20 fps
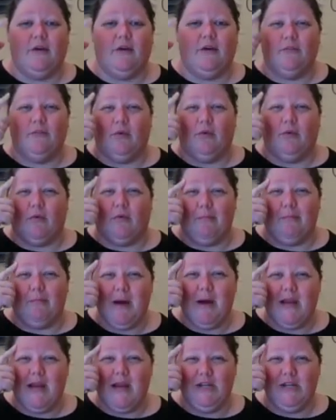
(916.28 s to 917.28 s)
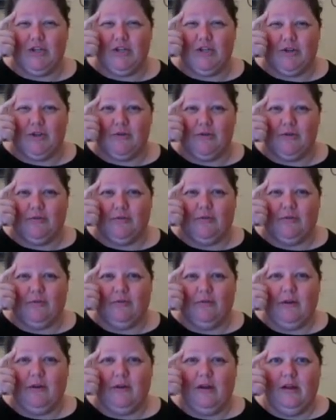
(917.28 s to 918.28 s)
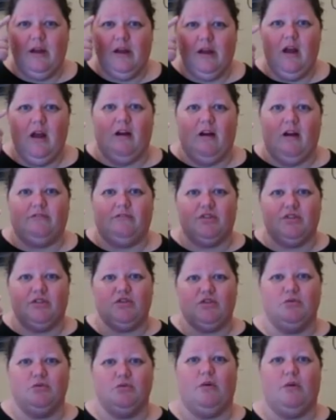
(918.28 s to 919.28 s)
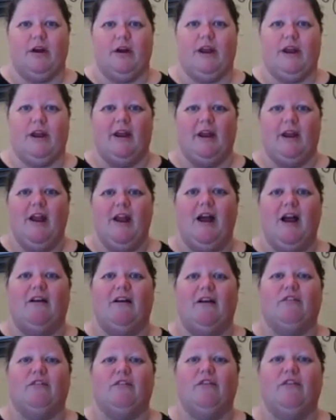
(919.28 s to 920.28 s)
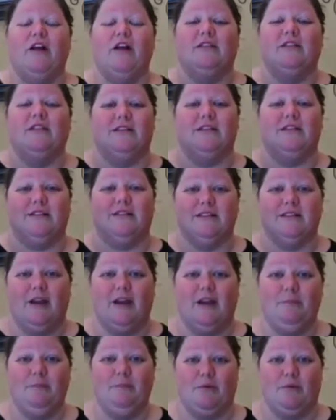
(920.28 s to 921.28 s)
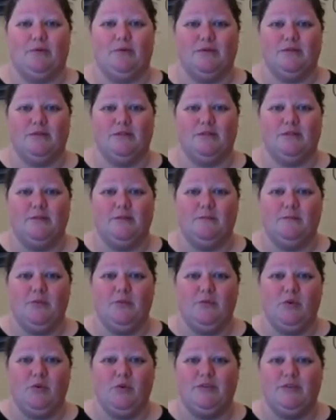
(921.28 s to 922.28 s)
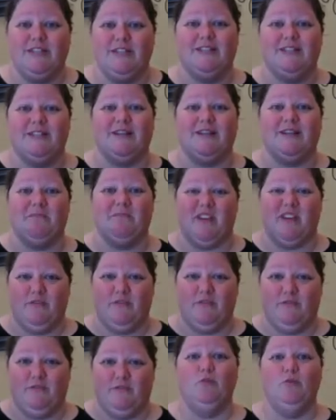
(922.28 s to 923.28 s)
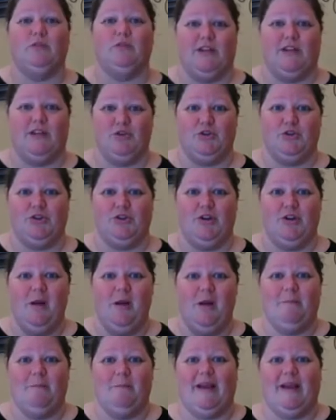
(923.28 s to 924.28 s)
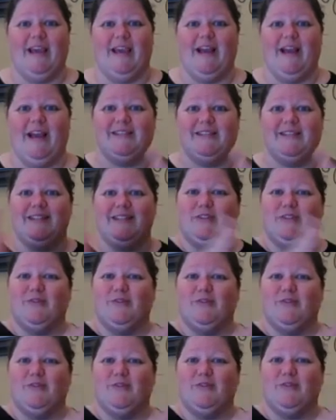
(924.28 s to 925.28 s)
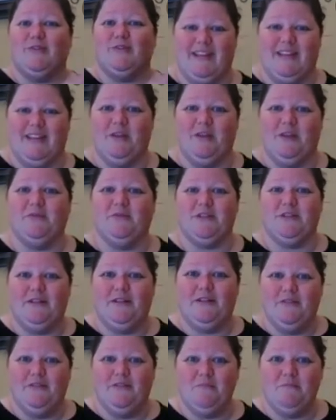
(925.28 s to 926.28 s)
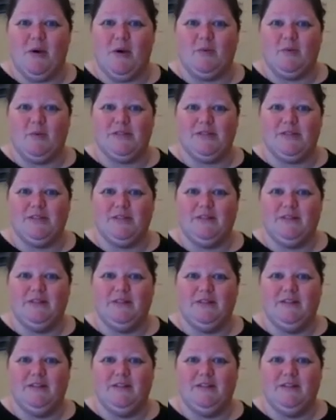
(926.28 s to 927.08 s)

And it will remind you of the story of the disciples who did something foolish by casting their net to the other side of the boat